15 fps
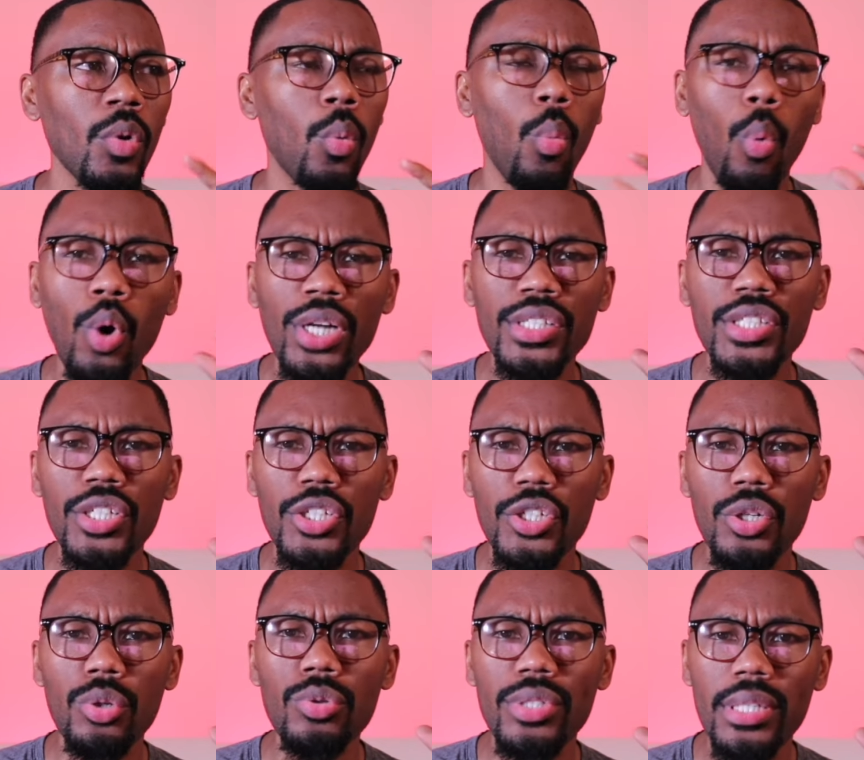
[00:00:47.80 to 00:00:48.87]
want to
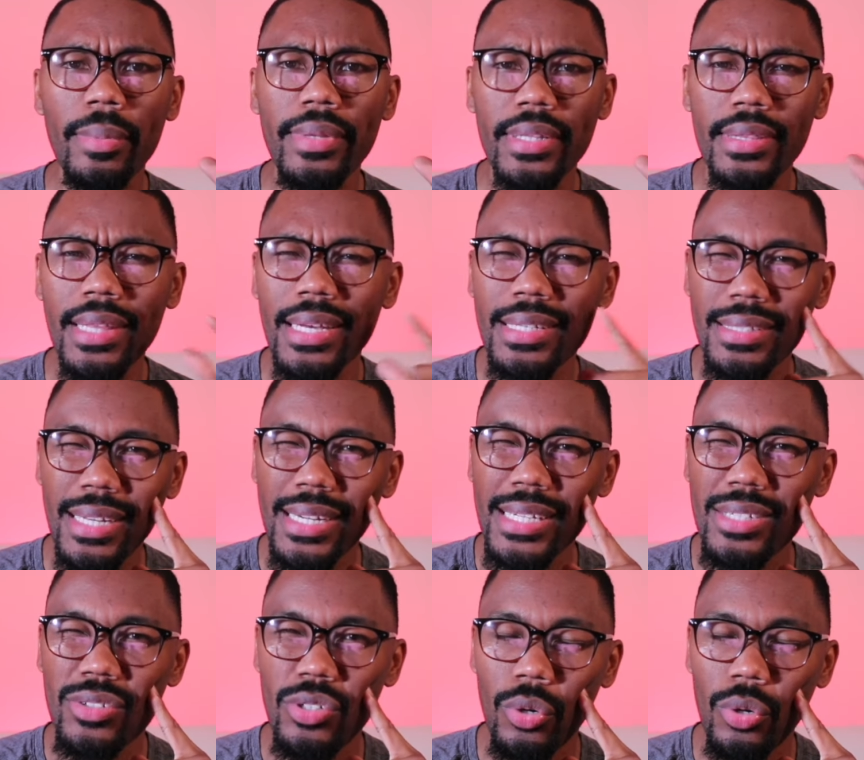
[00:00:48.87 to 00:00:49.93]
do some of the things that
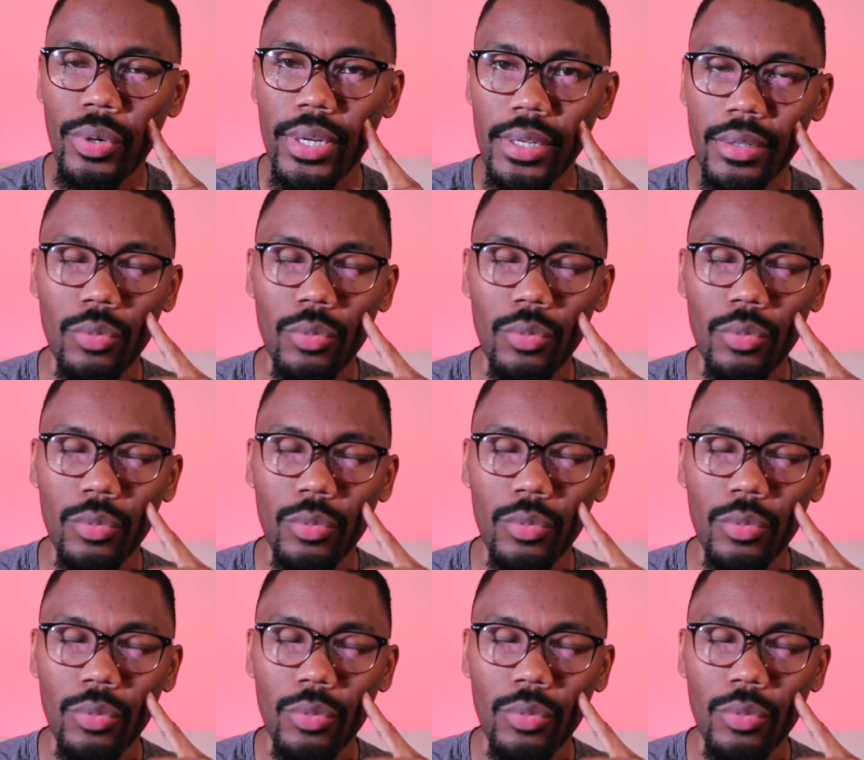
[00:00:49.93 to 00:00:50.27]
he's doing?